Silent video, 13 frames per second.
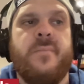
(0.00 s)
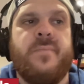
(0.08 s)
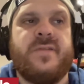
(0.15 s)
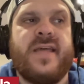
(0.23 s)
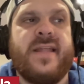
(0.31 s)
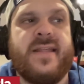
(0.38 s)

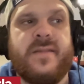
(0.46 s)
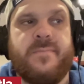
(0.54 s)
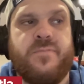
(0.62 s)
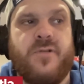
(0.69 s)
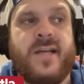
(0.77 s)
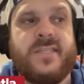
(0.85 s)
But then in the
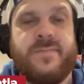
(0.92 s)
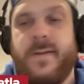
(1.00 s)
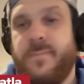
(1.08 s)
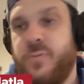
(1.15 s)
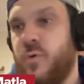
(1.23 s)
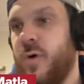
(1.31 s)

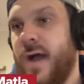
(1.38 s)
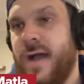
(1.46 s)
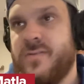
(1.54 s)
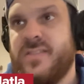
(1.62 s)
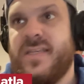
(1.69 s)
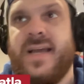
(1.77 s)
prospect pool
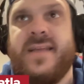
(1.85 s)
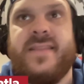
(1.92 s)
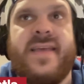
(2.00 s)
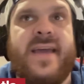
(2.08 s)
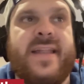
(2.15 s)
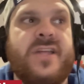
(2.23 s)

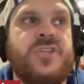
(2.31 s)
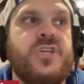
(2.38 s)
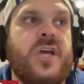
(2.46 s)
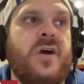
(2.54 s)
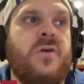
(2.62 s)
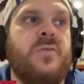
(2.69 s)
outside the
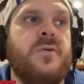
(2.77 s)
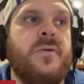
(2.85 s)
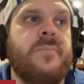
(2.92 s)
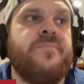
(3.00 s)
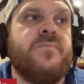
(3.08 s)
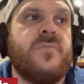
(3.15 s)
NHL
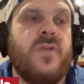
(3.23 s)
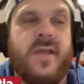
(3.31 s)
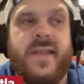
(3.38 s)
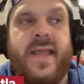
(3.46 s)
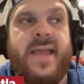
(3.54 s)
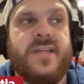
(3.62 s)

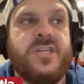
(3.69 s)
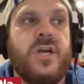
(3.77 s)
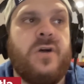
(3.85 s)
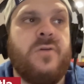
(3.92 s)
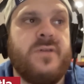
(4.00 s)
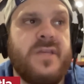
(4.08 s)
and
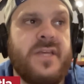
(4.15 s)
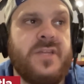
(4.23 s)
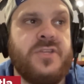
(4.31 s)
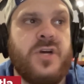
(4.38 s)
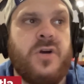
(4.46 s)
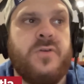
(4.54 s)
AHL,
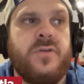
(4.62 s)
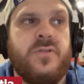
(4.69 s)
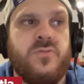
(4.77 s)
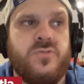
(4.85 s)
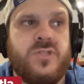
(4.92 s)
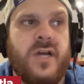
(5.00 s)

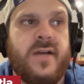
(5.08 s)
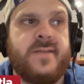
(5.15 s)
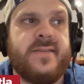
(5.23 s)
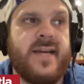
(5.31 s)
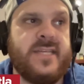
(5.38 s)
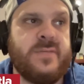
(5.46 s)
Guindon, Luke
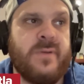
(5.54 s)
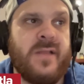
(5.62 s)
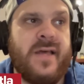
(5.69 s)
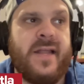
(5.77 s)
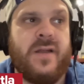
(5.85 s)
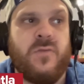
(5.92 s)
Tuck, Ty
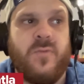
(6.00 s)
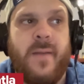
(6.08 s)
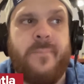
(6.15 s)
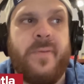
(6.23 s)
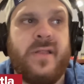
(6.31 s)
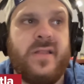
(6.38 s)
Smolanek,
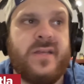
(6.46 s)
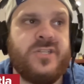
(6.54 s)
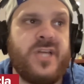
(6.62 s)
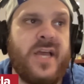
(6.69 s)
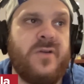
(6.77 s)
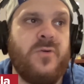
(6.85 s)
Rhett Pitlick,
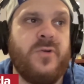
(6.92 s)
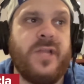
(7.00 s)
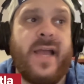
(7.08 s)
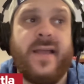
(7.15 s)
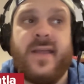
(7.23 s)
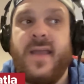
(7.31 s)
Jack
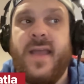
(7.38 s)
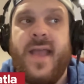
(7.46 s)
Goniak.